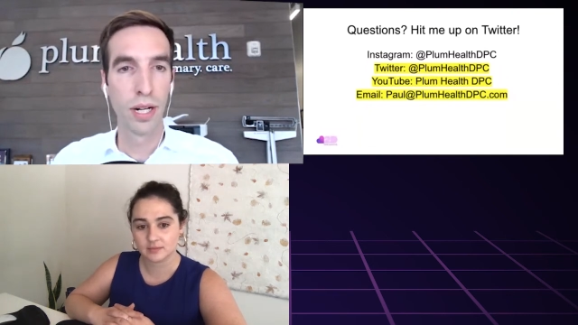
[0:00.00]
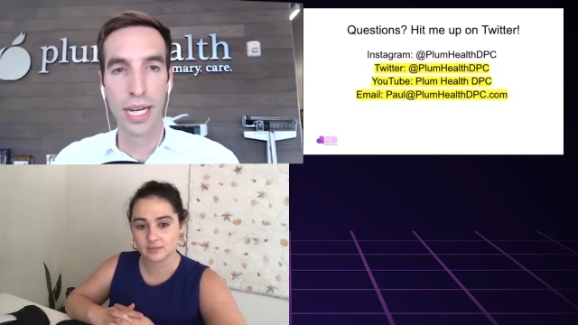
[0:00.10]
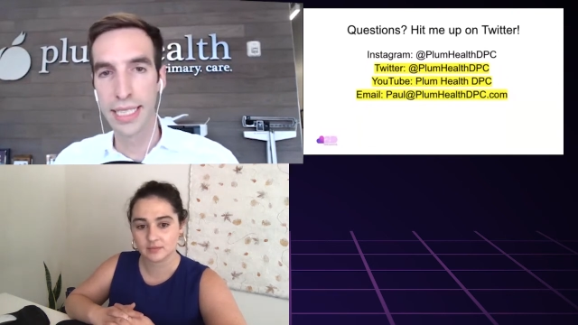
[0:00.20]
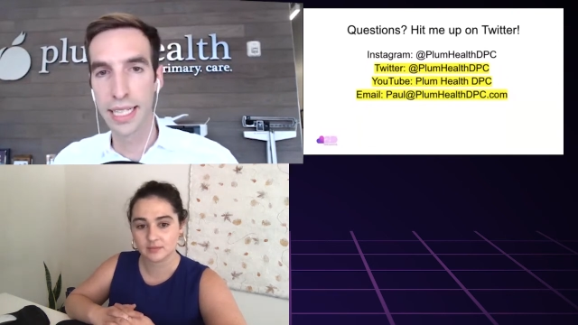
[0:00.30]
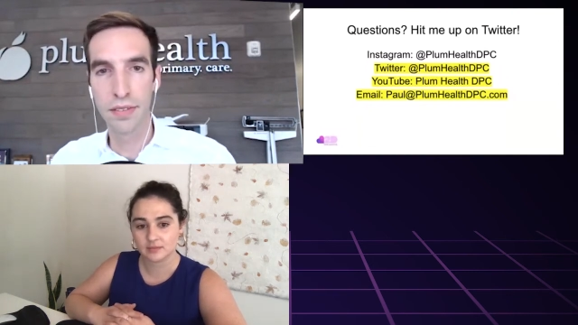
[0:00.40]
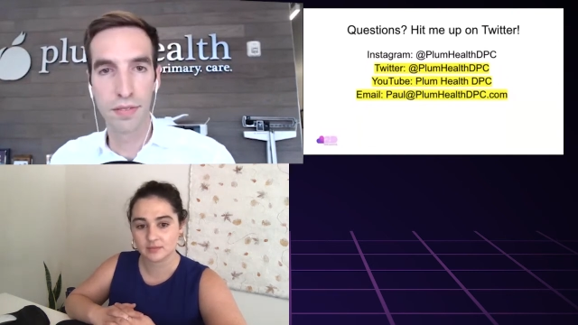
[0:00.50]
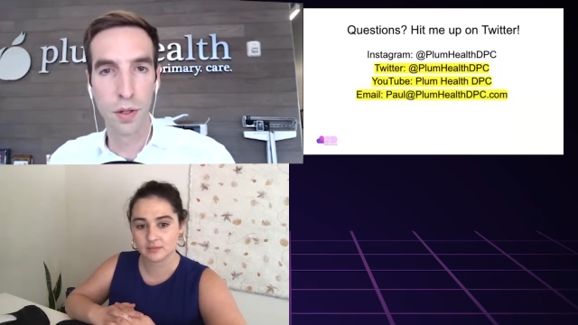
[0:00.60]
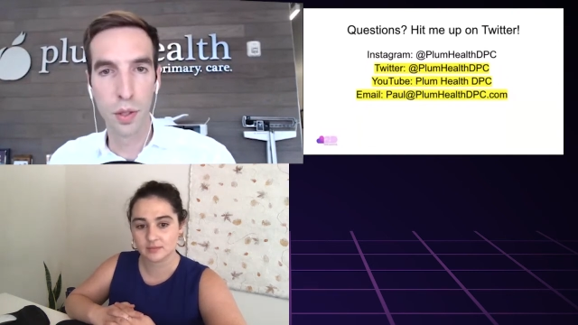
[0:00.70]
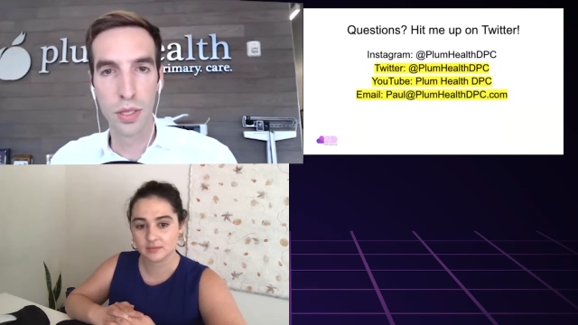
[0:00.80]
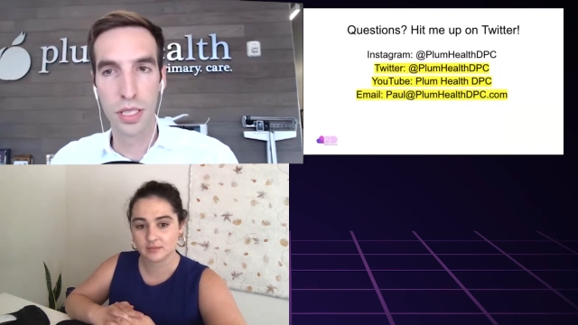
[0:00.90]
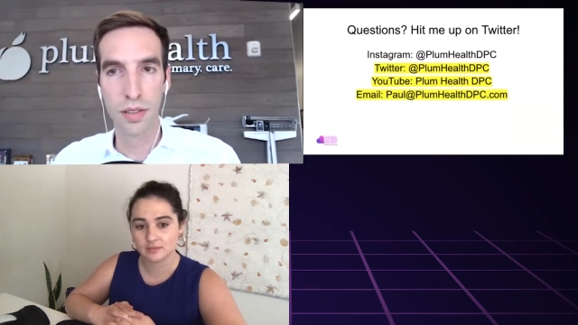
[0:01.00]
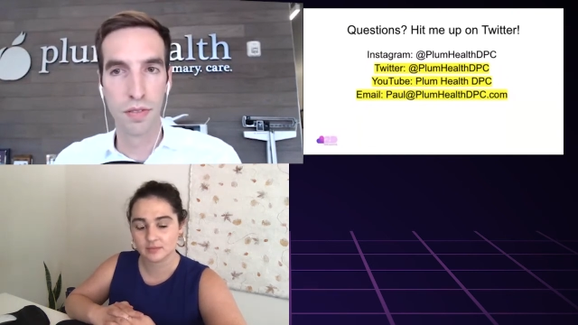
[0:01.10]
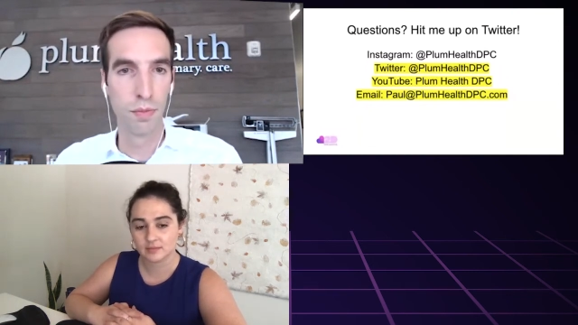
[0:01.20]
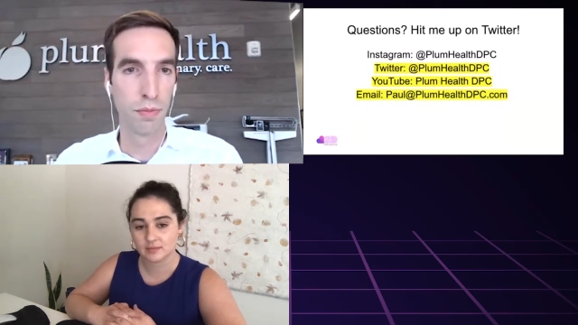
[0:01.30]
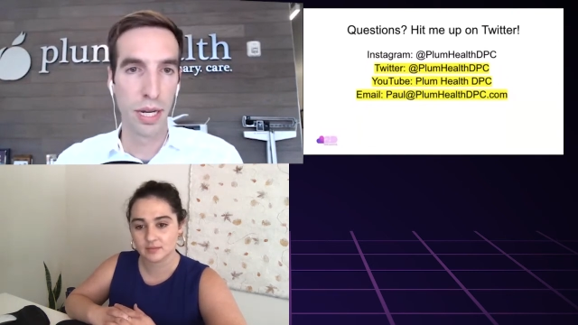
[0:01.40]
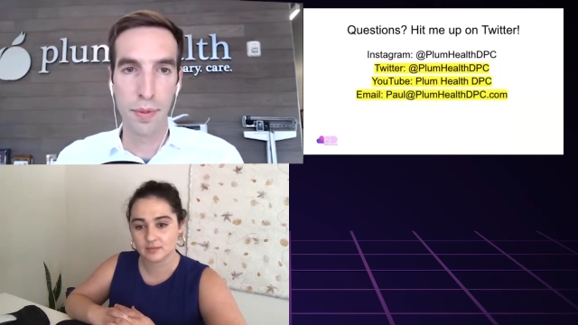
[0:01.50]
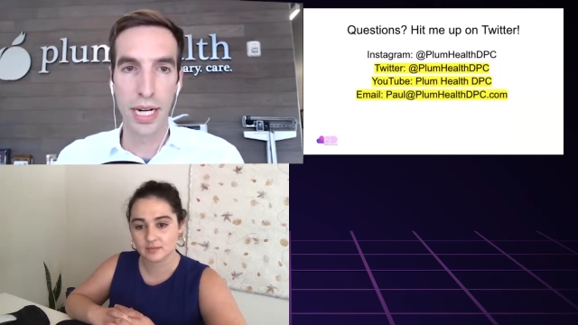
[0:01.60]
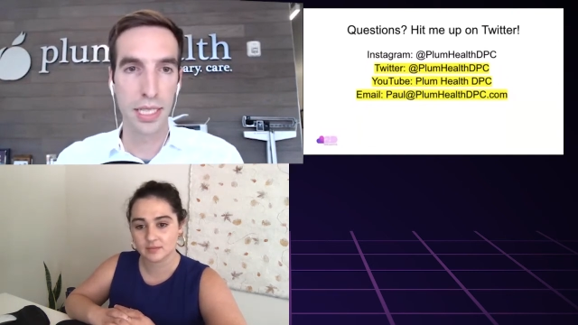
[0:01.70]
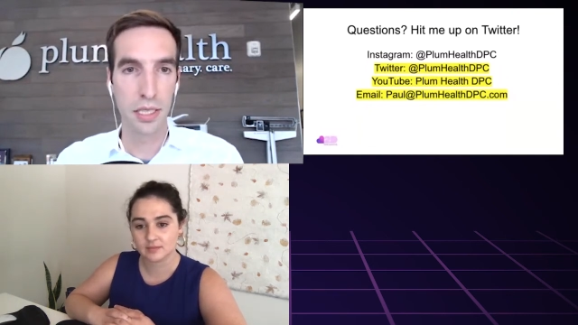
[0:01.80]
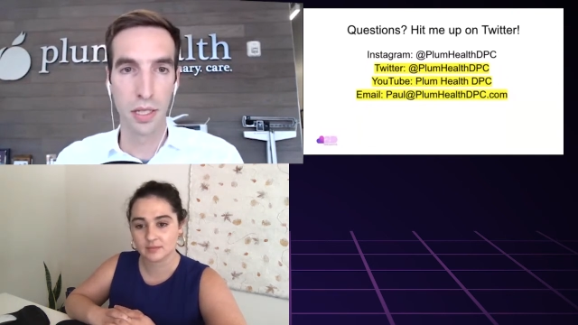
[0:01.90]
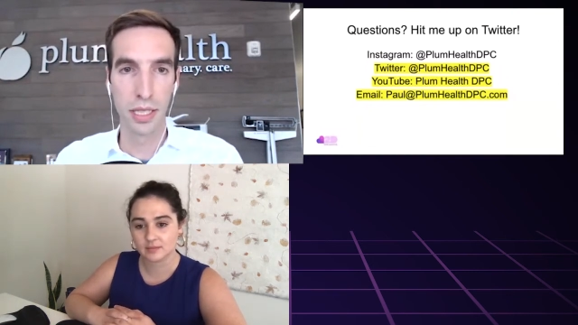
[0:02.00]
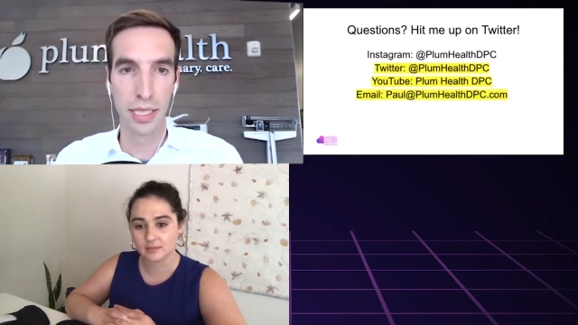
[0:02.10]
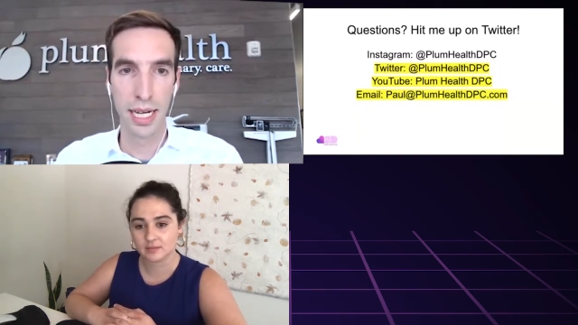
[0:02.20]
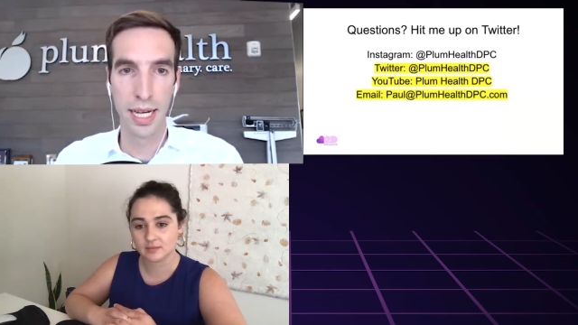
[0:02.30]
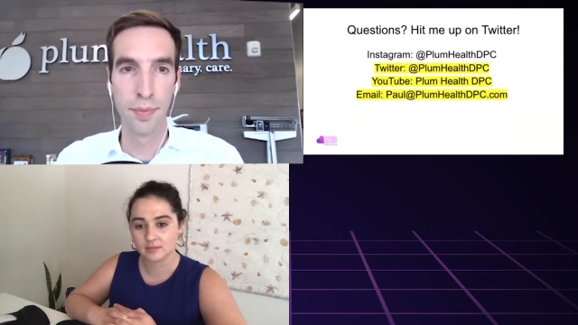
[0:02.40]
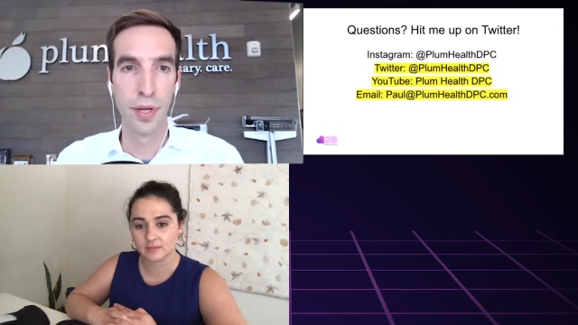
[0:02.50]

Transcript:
Speaker 1: I take photos of my practice all the time.